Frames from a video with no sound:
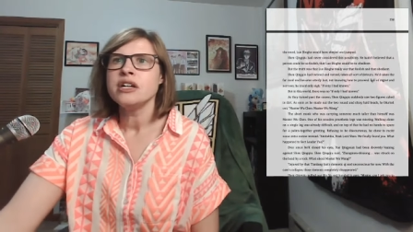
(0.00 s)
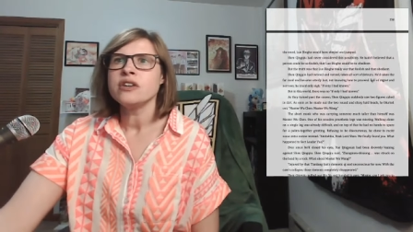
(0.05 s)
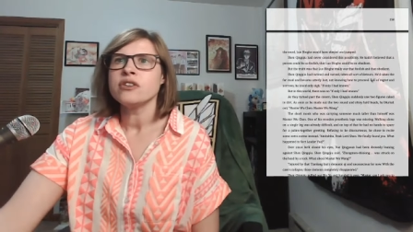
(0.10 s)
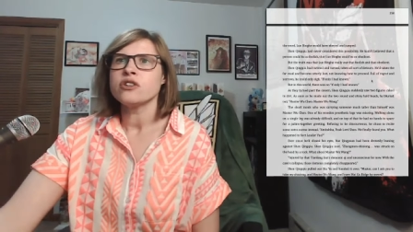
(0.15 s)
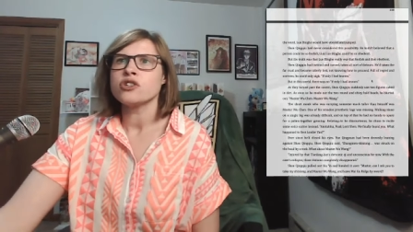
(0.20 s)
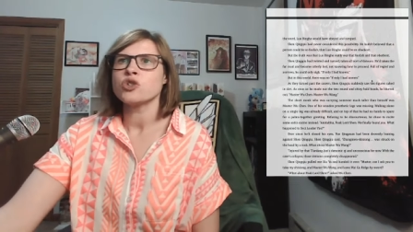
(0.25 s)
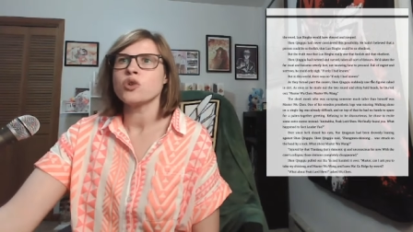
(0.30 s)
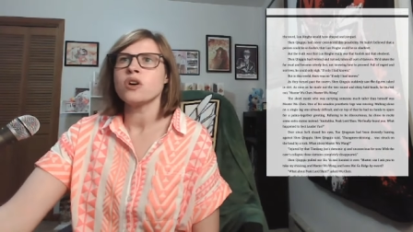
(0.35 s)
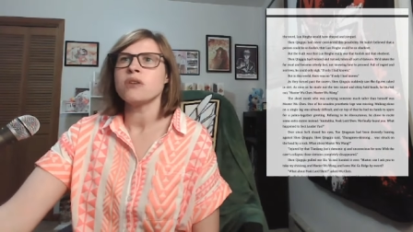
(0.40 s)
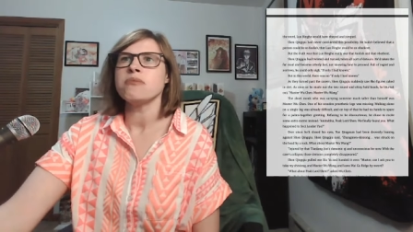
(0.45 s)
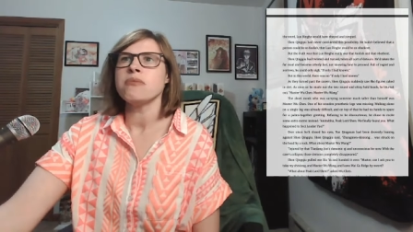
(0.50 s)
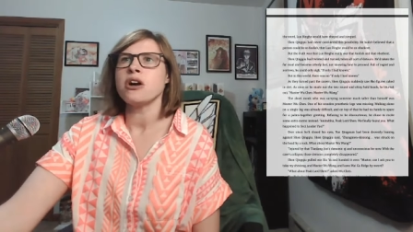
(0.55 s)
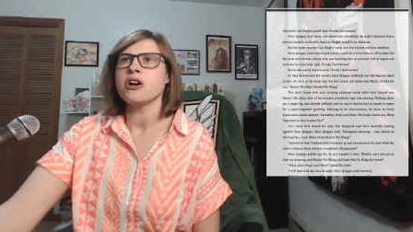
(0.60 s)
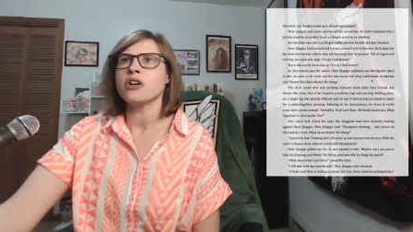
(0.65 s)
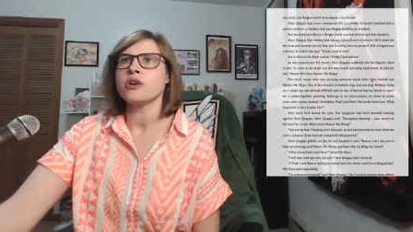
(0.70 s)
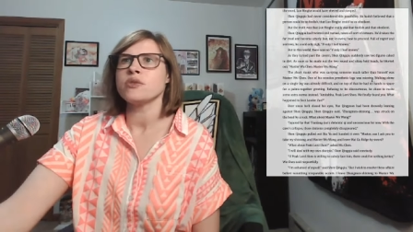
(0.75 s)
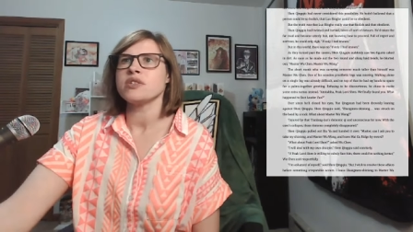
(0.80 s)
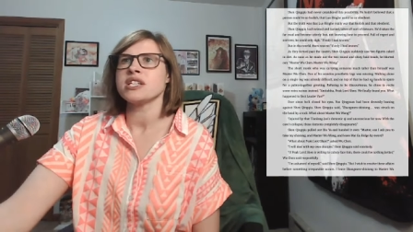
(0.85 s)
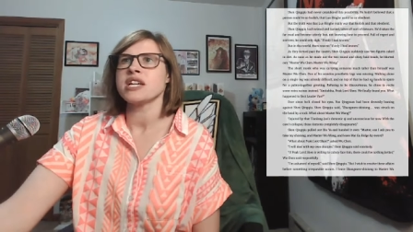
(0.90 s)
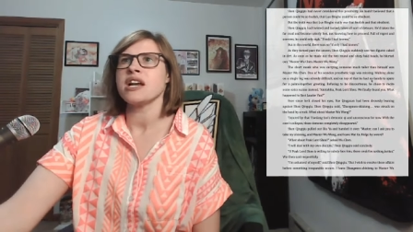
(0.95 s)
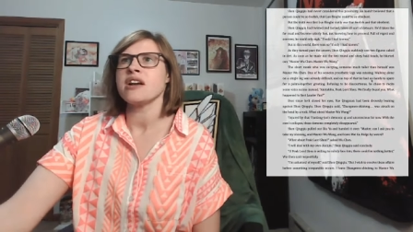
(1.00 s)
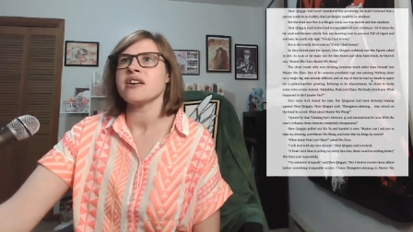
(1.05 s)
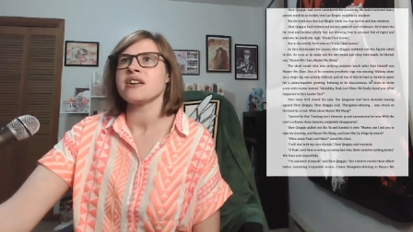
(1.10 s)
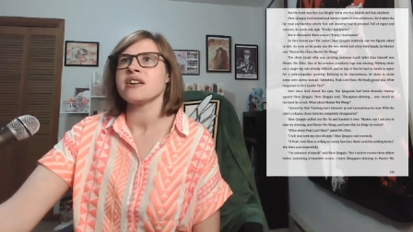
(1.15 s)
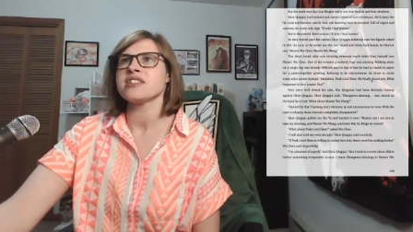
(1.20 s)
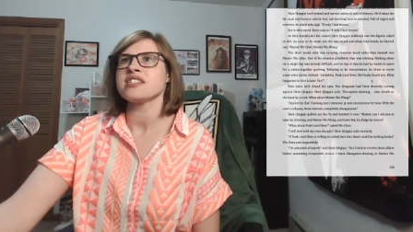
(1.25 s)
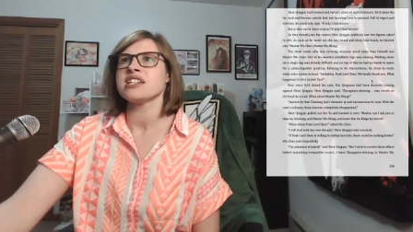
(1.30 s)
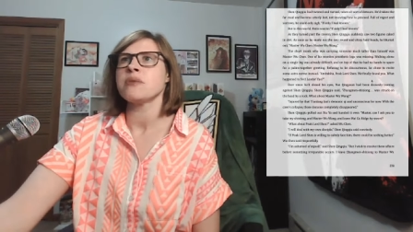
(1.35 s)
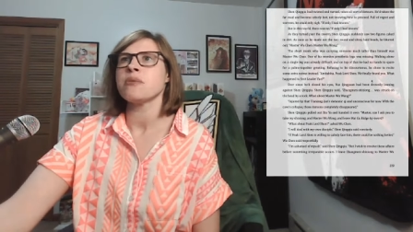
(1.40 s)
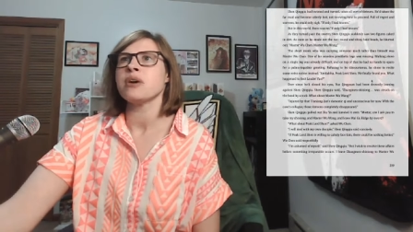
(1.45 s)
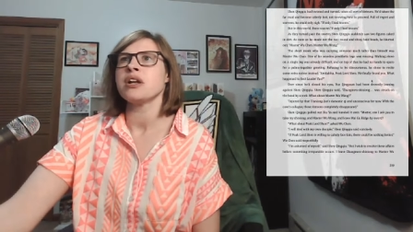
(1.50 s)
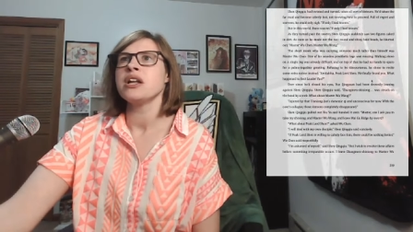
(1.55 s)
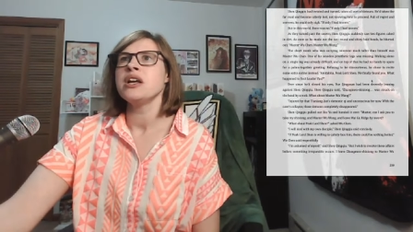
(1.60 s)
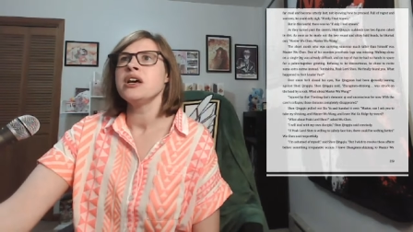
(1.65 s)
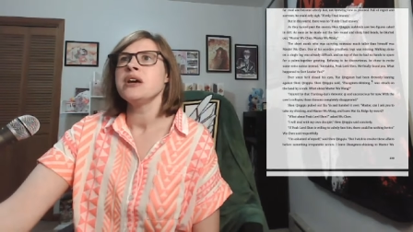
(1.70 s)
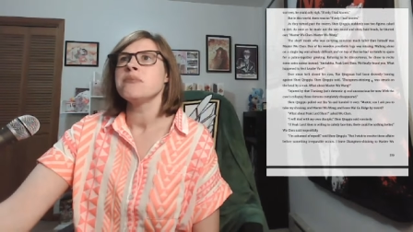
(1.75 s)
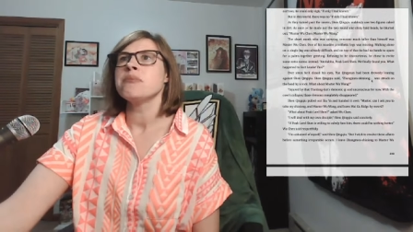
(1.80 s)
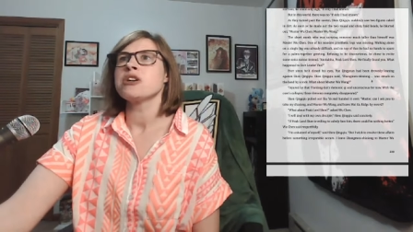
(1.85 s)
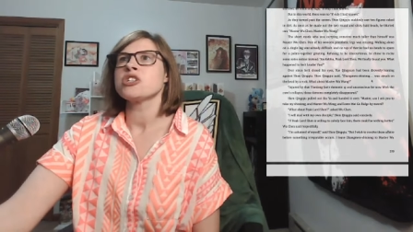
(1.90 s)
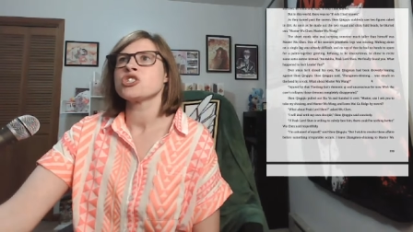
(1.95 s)
The short monk who was carrying someone
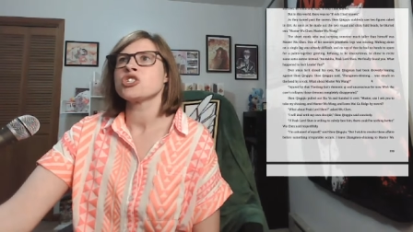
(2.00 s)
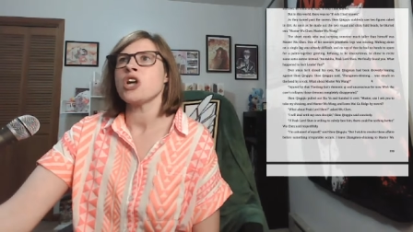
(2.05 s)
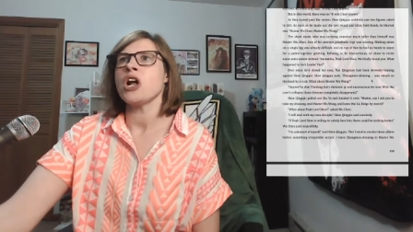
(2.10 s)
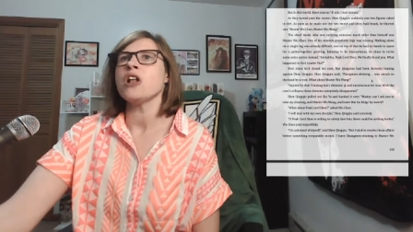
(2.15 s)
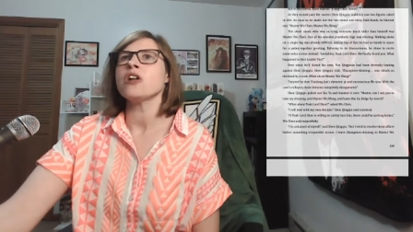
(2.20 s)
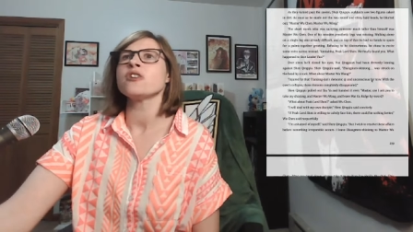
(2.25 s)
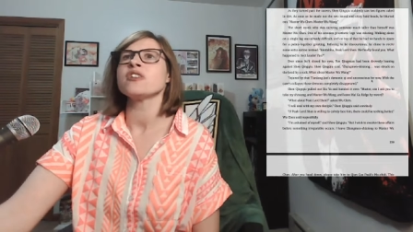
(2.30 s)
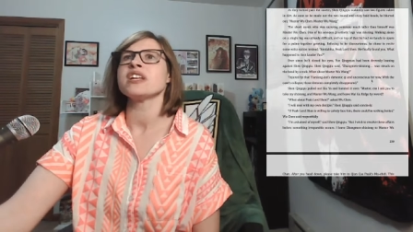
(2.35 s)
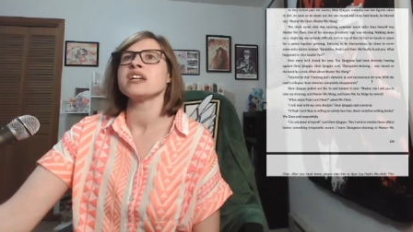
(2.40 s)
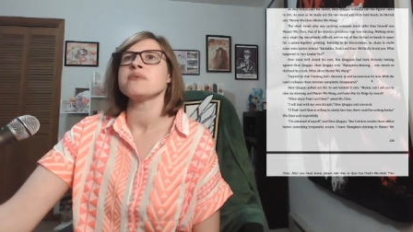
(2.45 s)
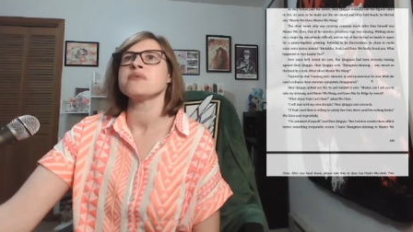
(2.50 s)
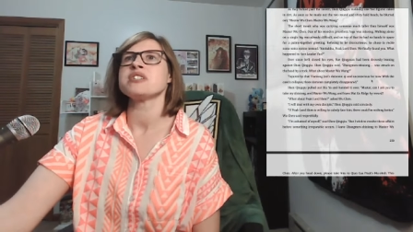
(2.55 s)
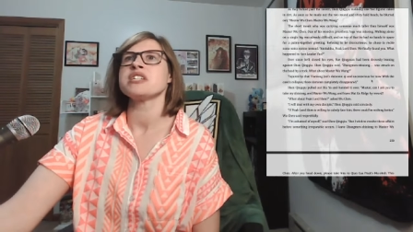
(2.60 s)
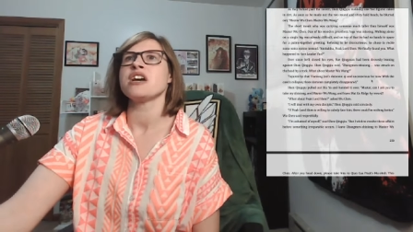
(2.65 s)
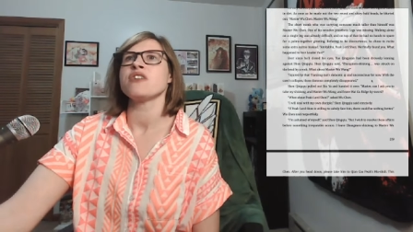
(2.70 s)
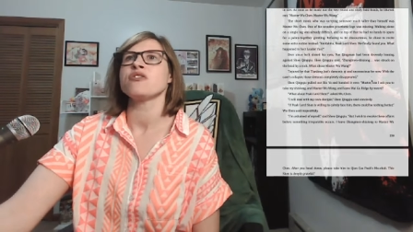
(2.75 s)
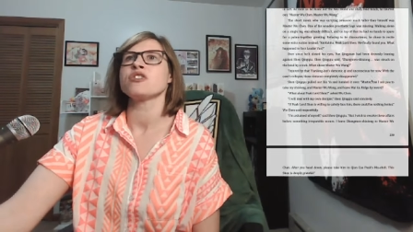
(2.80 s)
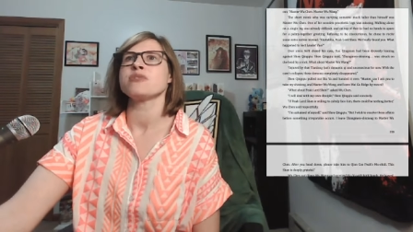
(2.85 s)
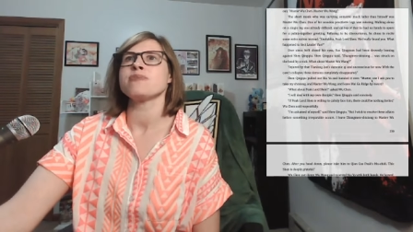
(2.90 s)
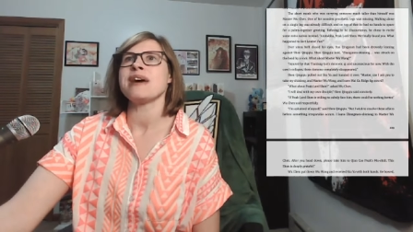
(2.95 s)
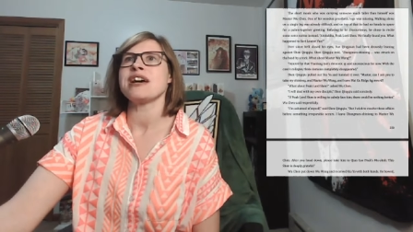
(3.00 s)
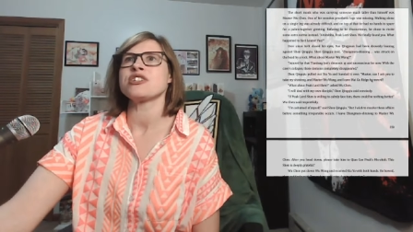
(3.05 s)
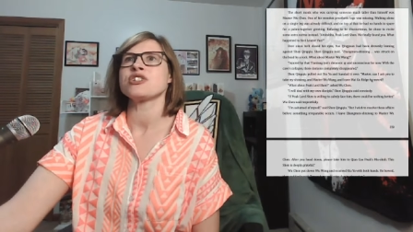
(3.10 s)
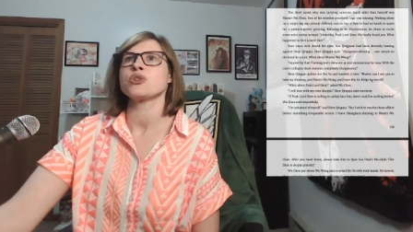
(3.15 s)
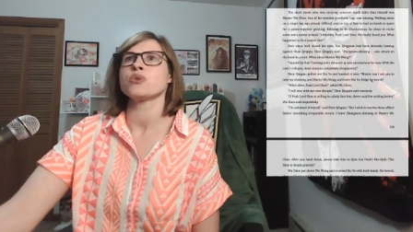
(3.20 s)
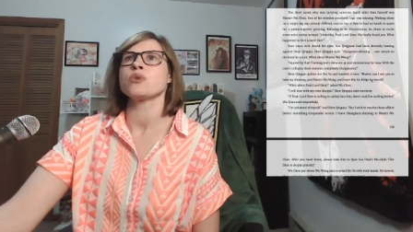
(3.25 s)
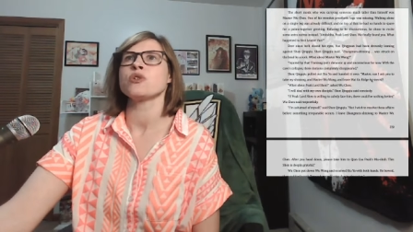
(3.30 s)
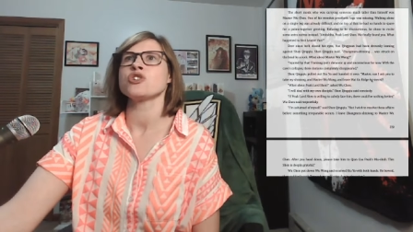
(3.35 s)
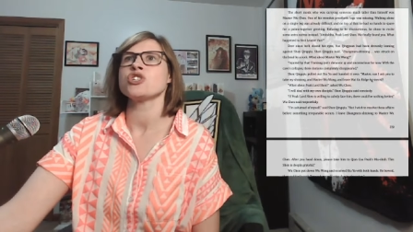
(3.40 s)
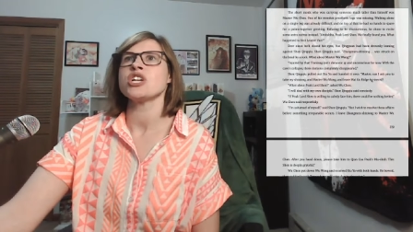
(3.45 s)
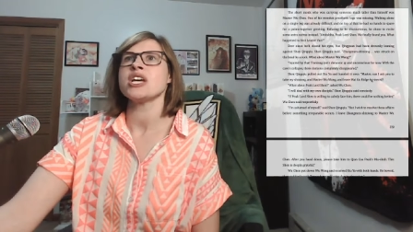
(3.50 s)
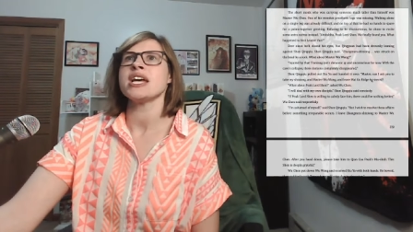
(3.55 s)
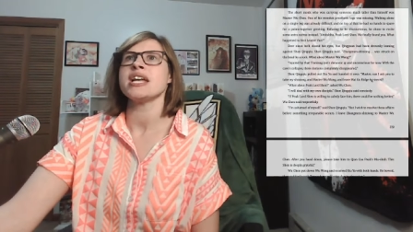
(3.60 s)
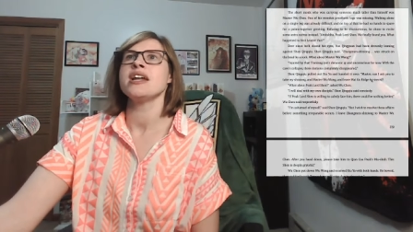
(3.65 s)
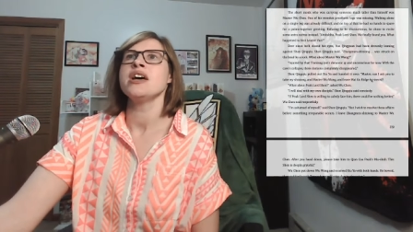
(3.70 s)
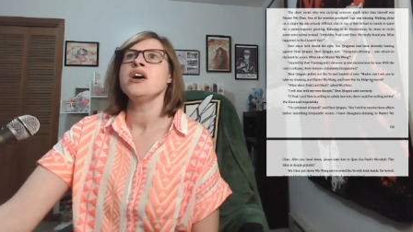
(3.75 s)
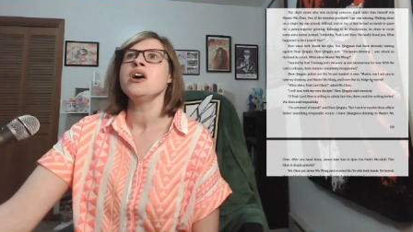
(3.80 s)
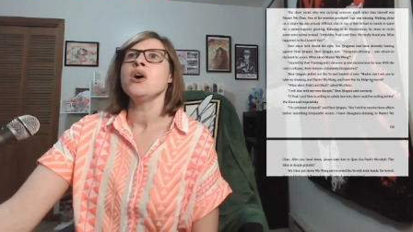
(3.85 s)
much taller than himself was Master Wu Chen.